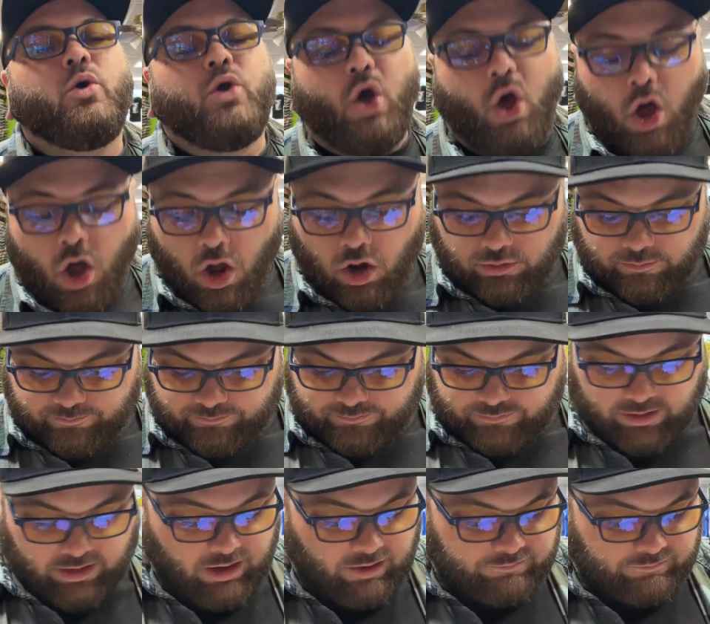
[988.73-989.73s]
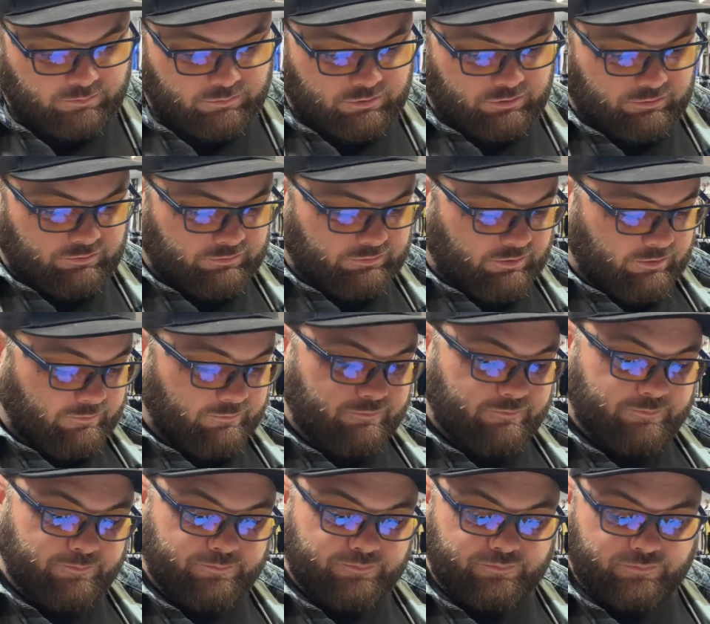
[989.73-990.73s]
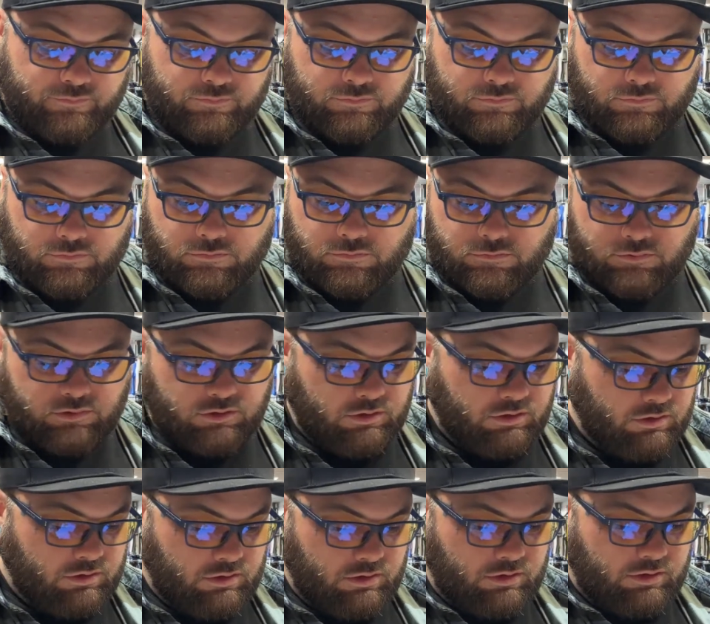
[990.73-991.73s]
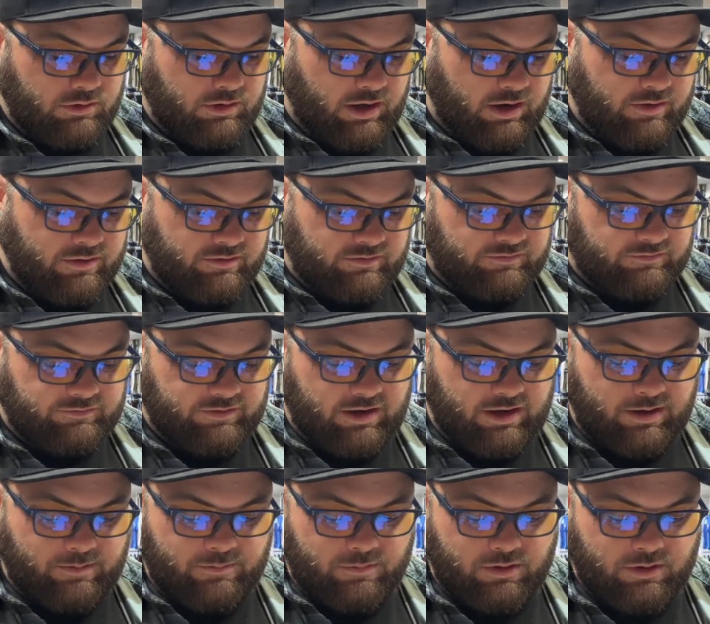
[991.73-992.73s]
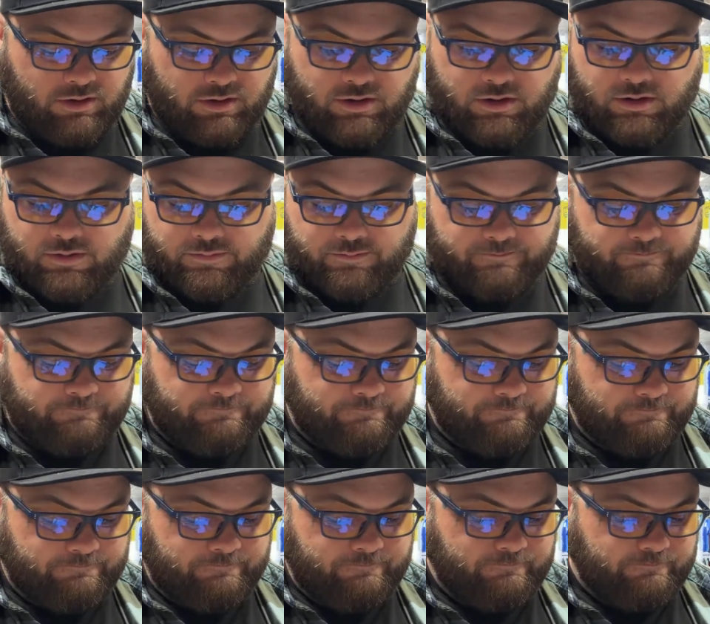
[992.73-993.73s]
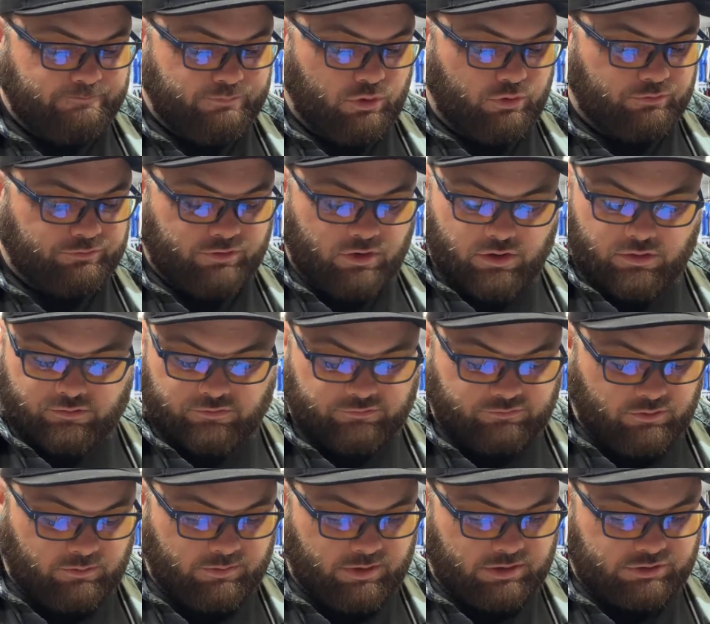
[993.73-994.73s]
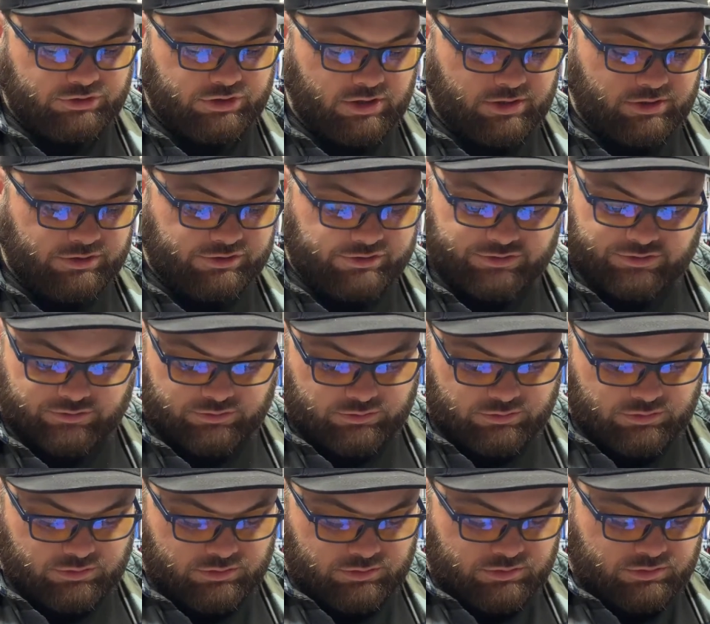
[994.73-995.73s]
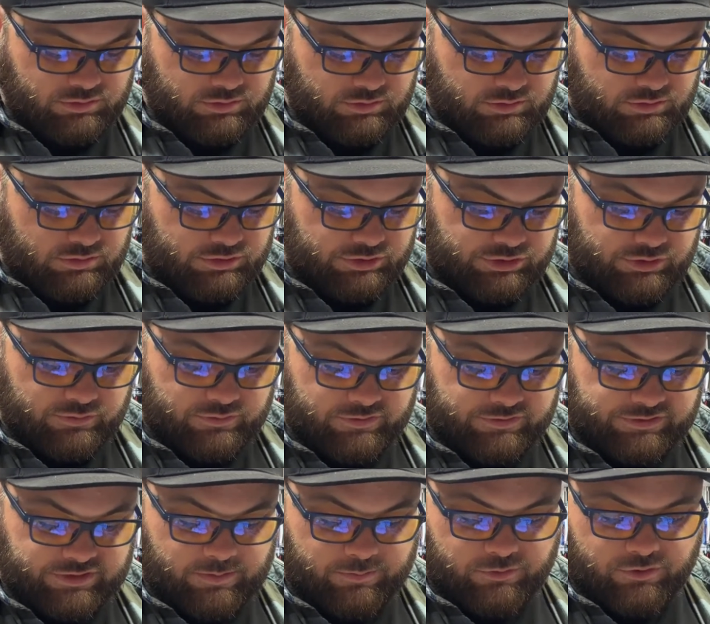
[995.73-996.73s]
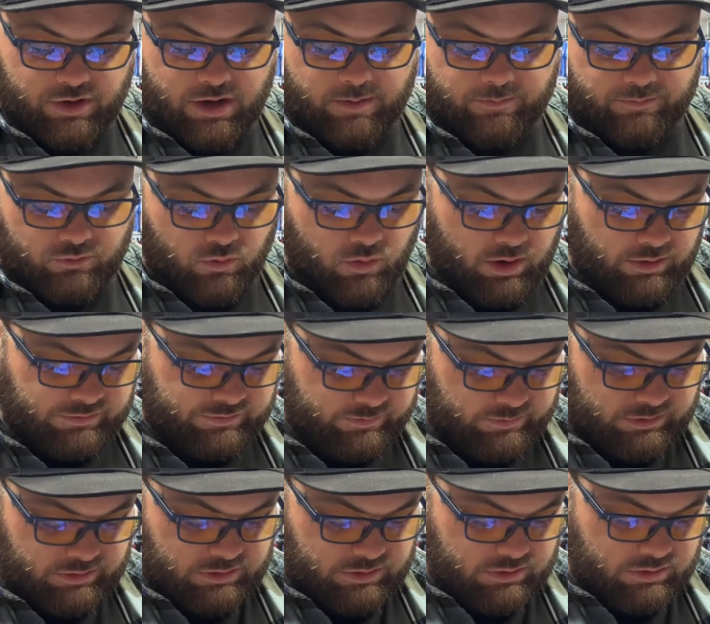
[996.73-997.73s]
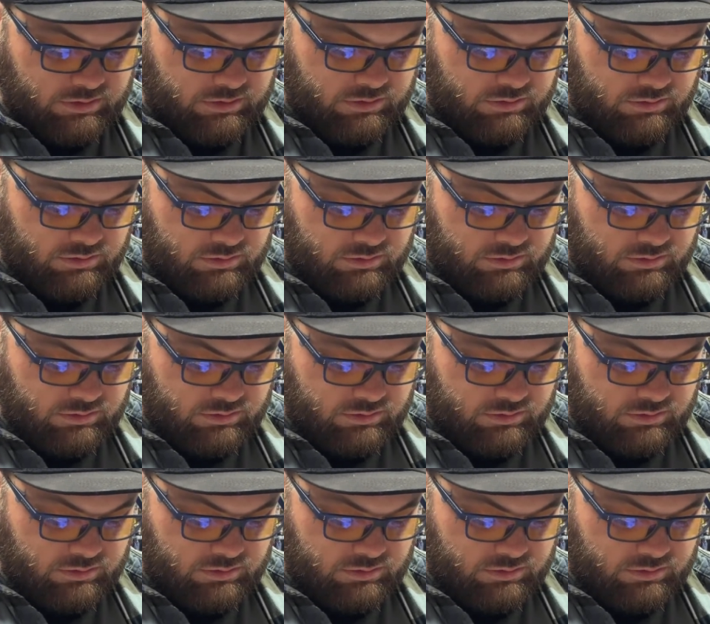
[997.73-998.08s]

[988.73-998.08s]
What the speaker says: dog. They got some good stuff. A lot of the same postcards, so I'm not trying to just show the same crap. Quantum again.